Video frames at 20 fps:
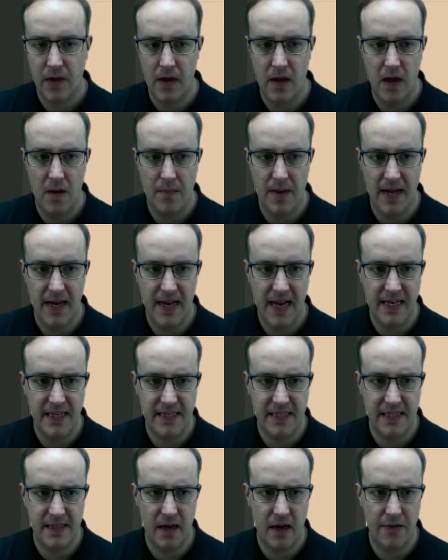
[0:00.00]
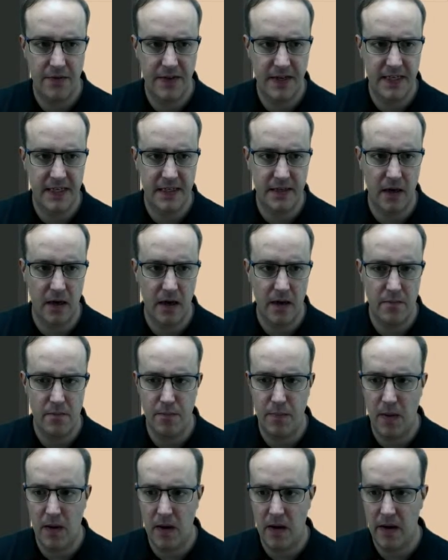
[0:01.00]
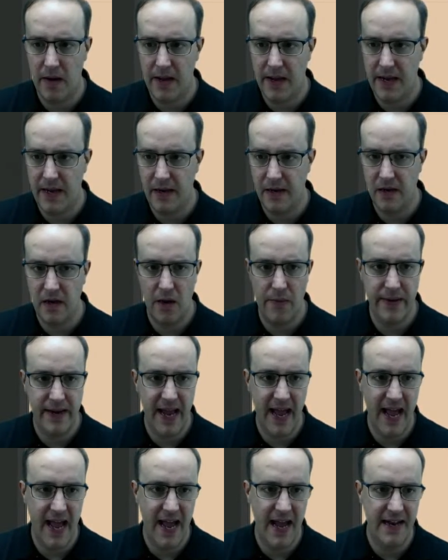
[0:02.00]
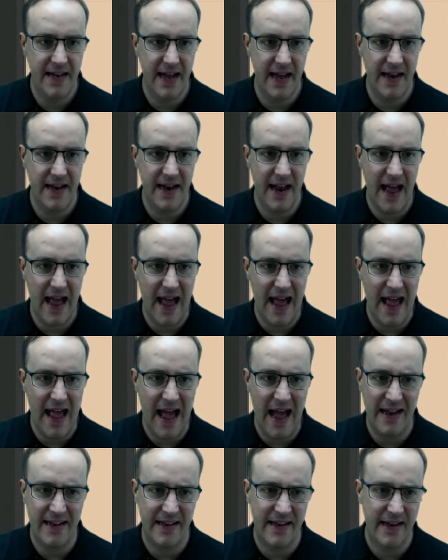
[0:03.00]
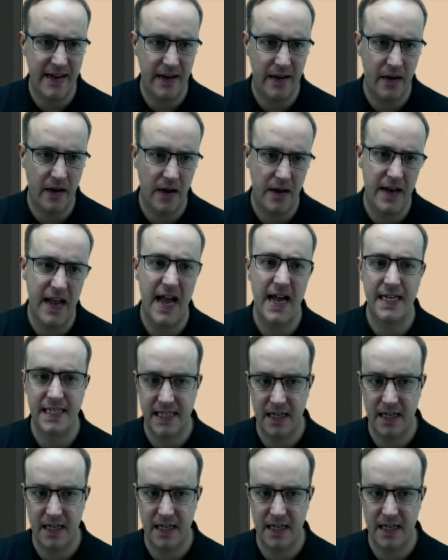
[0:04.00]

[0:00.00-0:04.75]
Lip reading: And let's start this time by going ahead and adding an air